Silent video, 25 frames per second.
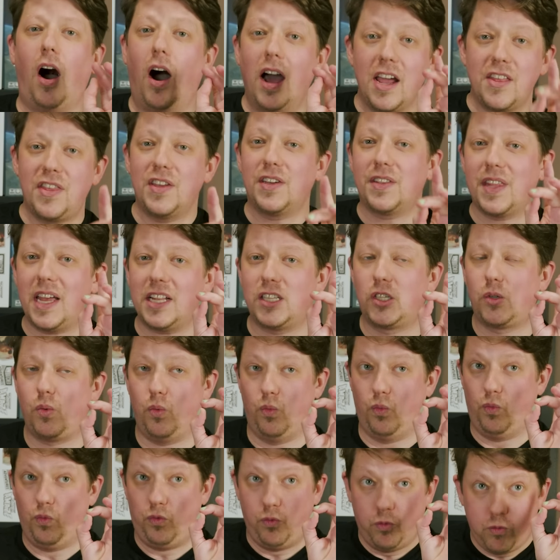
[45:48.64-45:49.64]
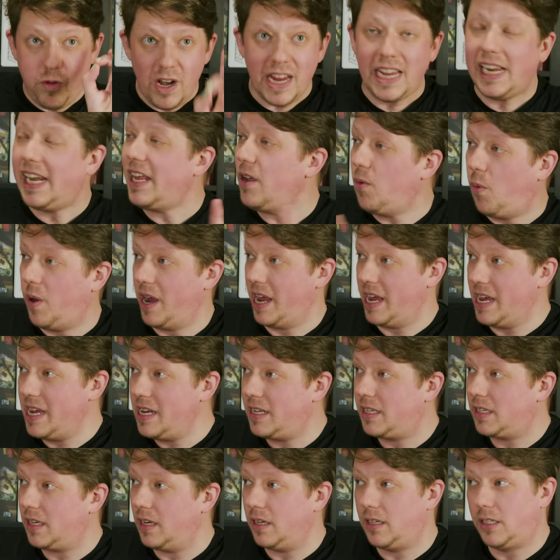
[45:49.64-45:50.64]
I think that's really
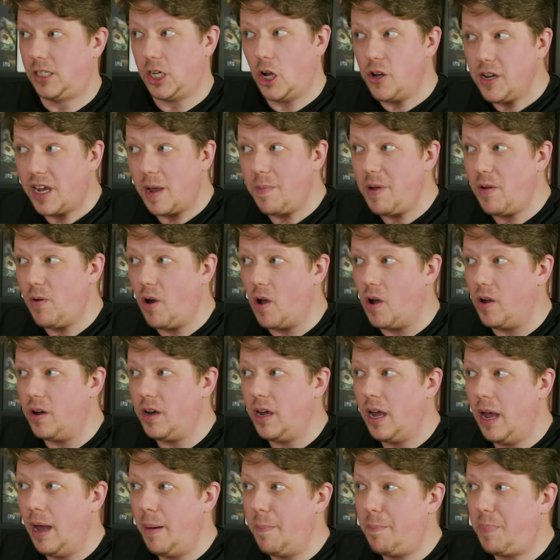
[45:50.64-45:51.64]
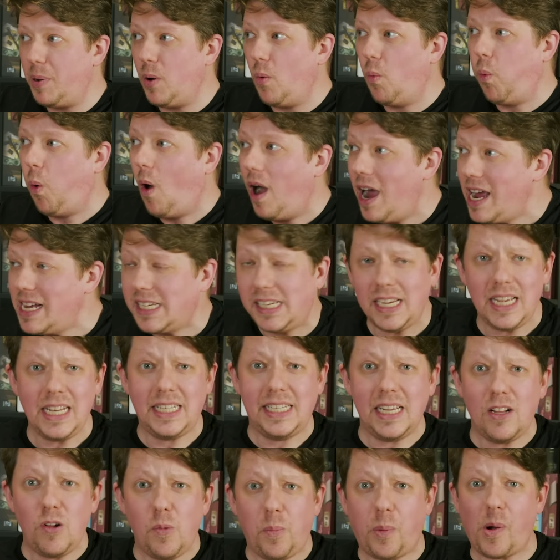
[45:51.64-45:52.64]
weird. Don't get me wrong. But why is it a
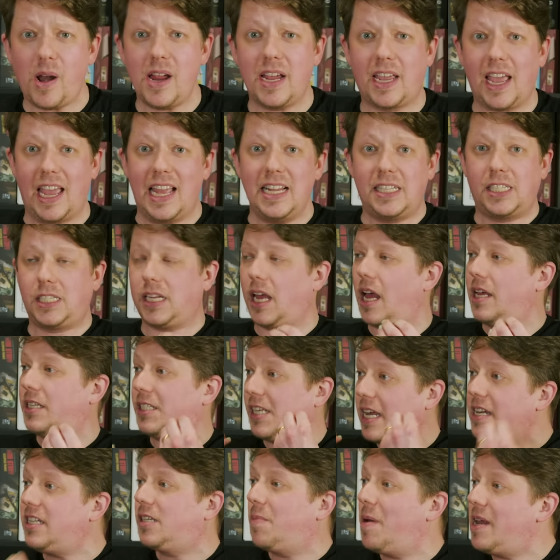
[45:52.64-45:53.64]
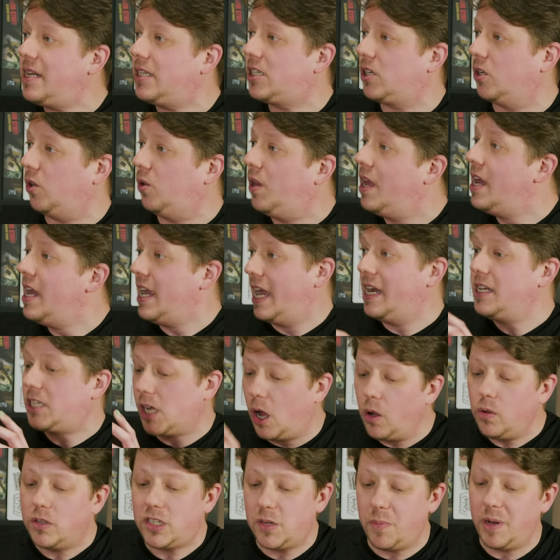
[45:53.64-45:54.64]
deal breaker? It's sentimental. It is
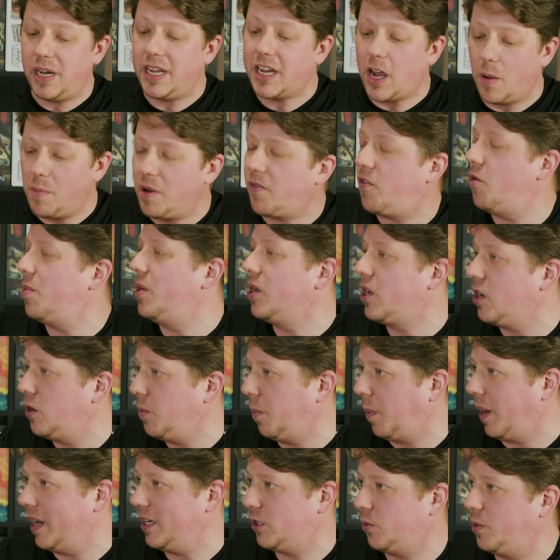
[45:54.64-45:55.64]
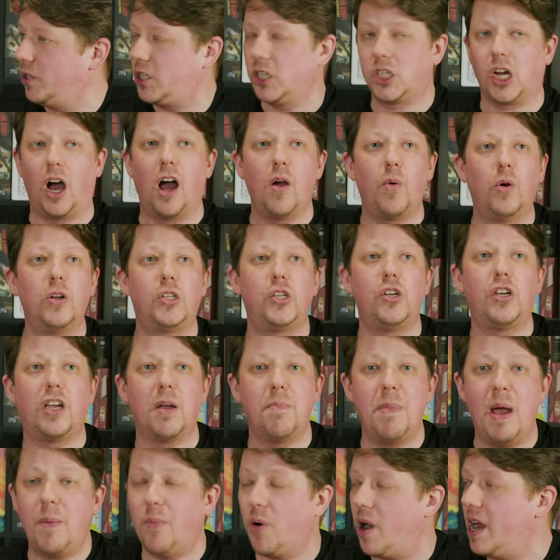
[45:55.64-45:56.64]
ultimately coming from a good place, which is I want to
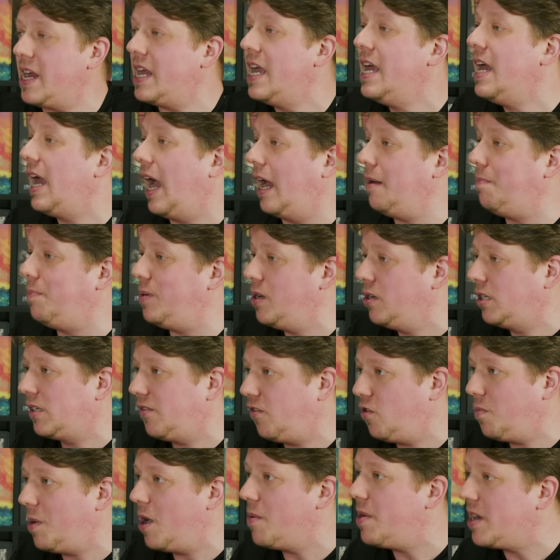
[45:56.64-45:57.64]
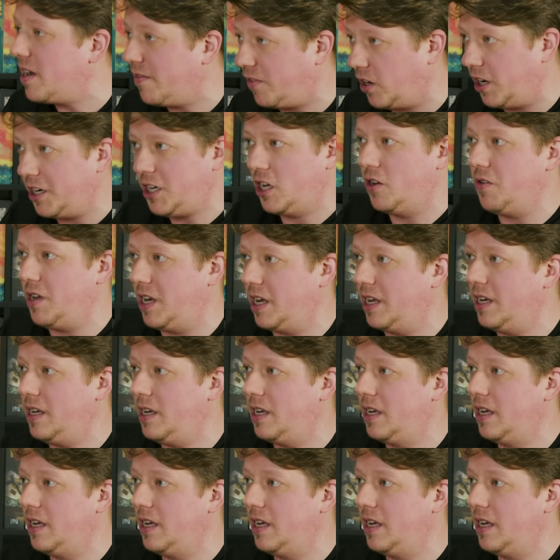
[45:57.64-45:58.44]
commemorate a beautiful moment of our union,